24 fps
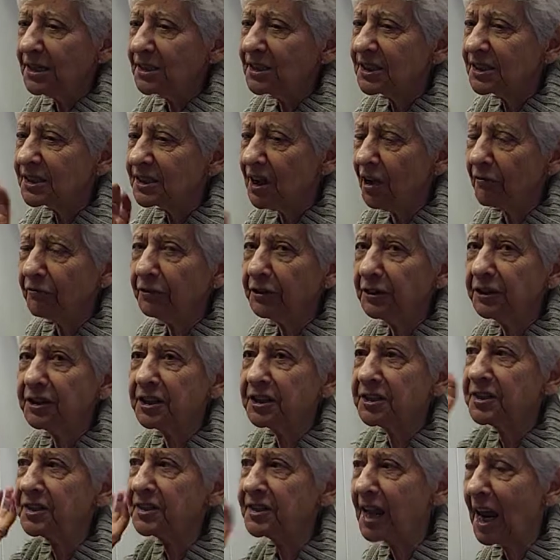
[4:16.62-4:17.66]
suffered the
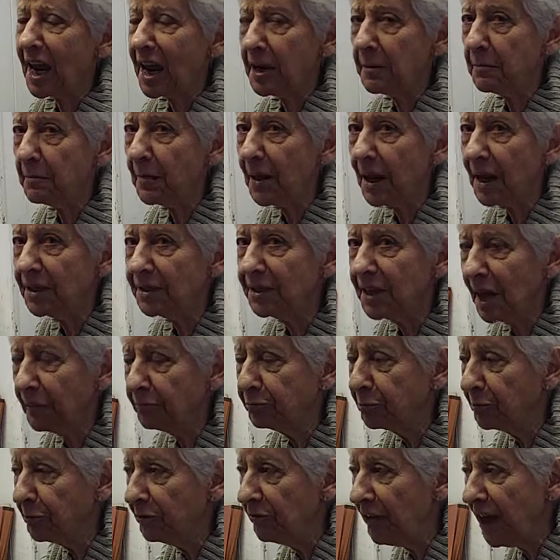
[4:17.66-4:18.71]
same
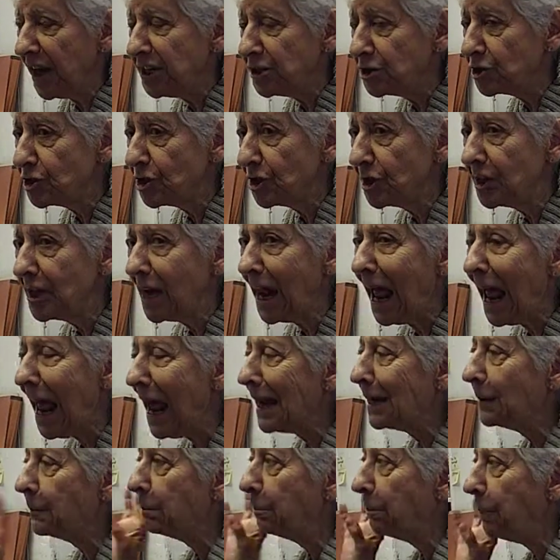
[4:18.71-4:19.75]
deprivation
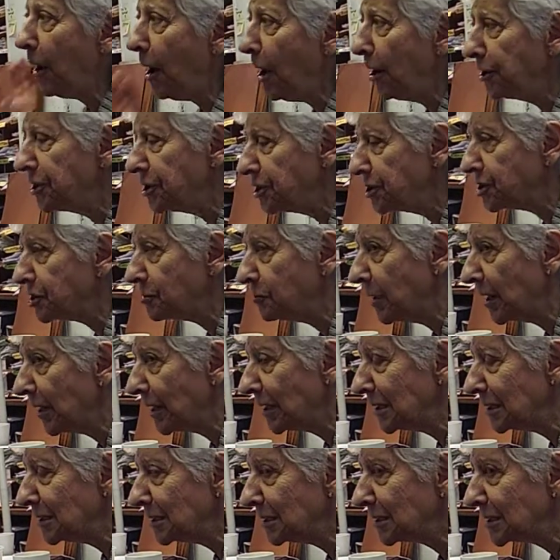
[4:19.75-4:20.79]
and
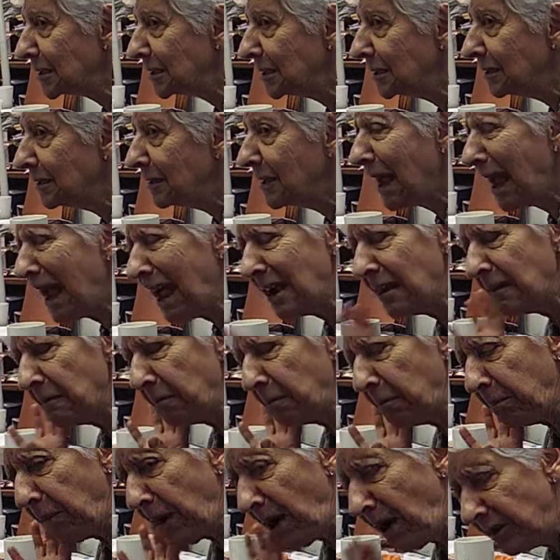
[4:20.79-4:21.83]
punishment and
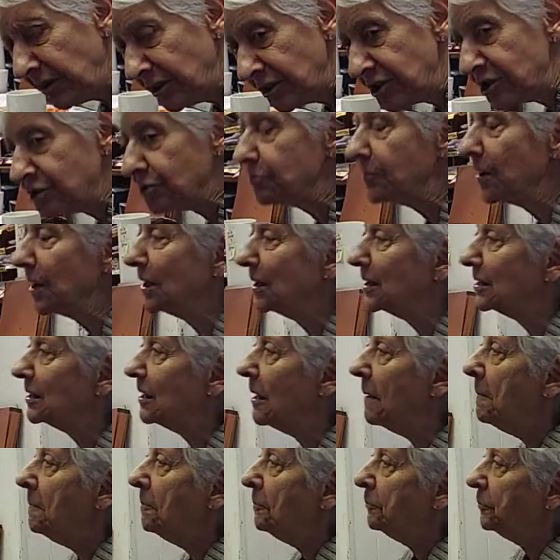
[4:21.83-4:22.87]
punishment
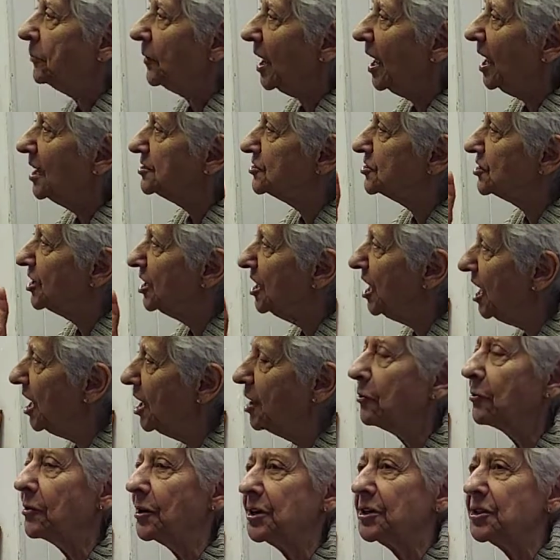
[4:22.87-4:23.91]
as
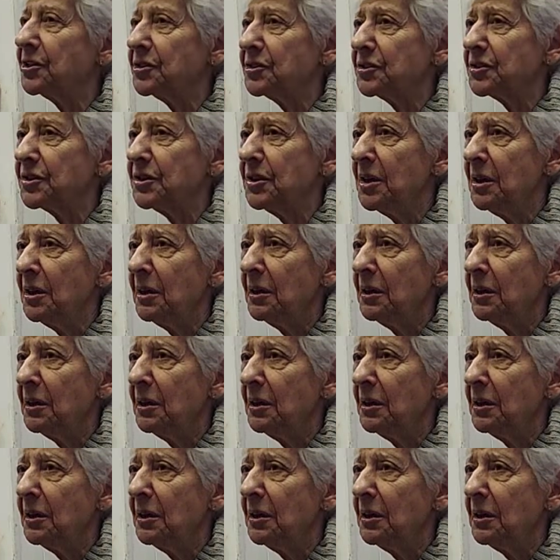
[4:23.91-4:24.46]
carers